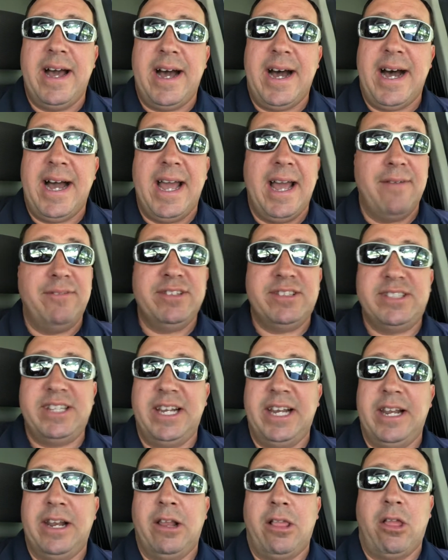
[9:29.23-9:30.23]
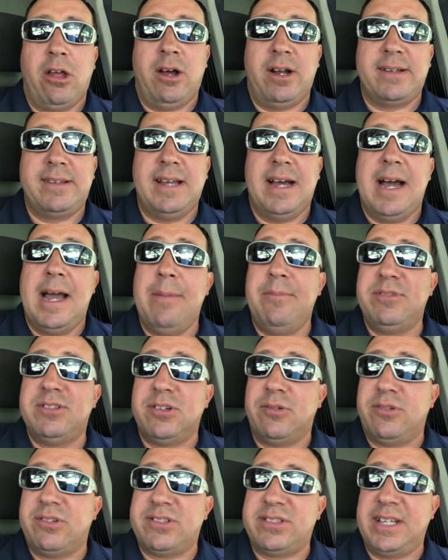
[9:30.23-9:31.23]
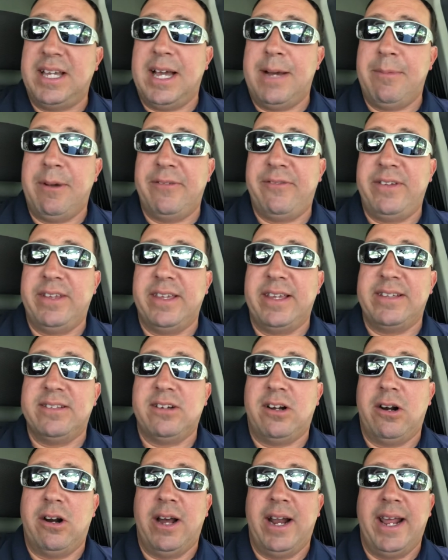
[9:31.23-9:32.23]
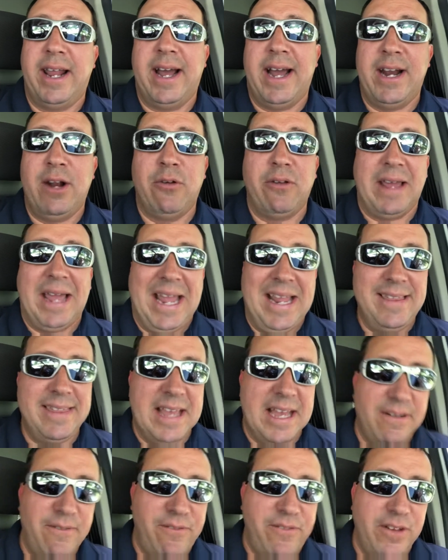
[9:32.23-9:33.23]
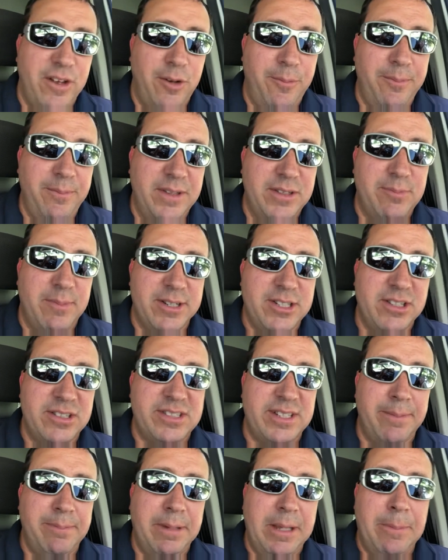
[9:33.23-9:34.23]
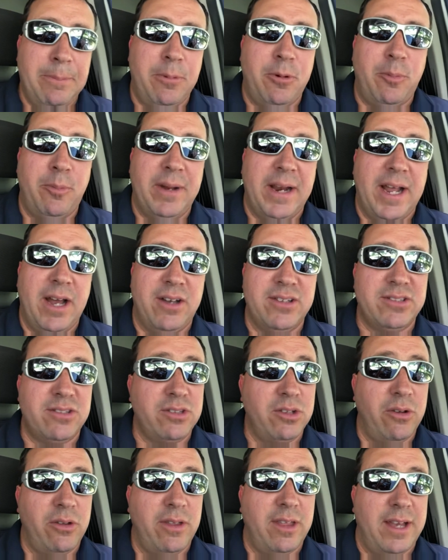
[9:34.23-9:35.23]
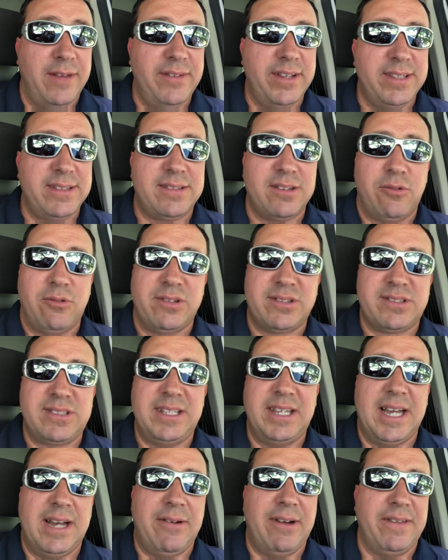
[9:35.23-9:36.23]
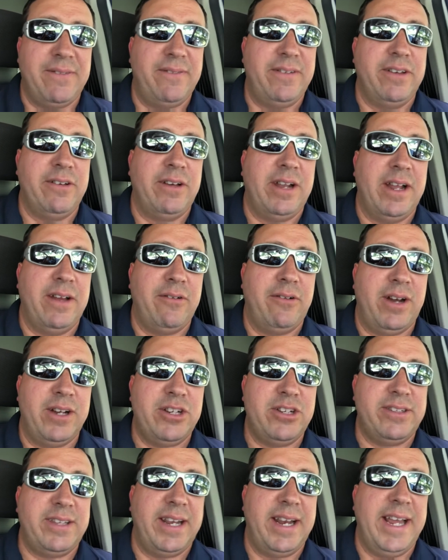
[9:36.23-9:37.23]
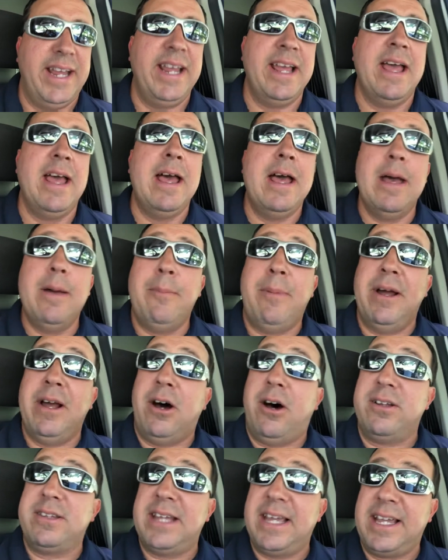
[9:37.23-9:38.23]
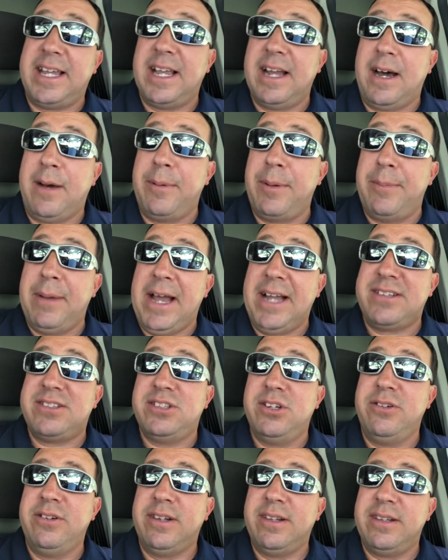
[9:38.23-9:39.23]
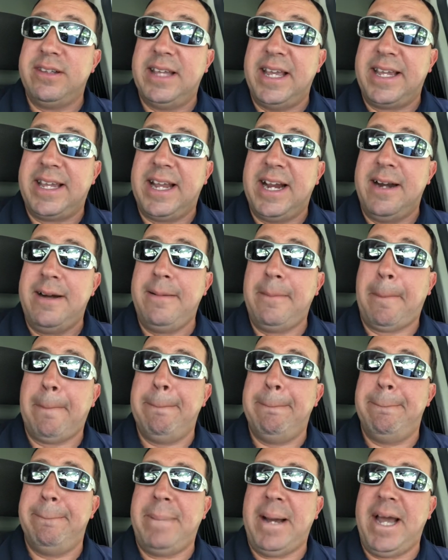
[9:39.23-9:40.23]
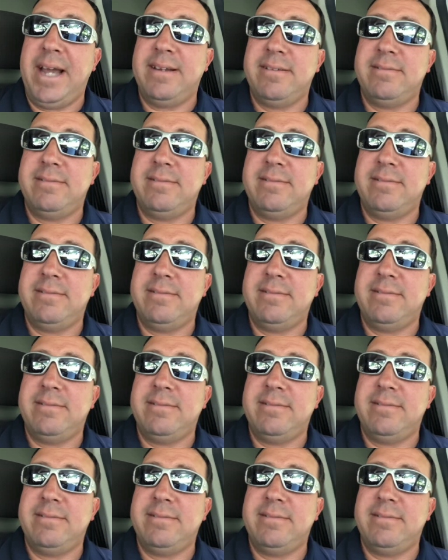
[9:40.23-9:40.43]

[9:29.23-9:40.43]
I haven't seen it in a long time, so we'll see how my feelings are on it. I don't hate that film as much as some people, but I also don't love it, so we'll see how I feel when I watch it tonight. But I'll take care. I'll be back soon. Take care. Bye.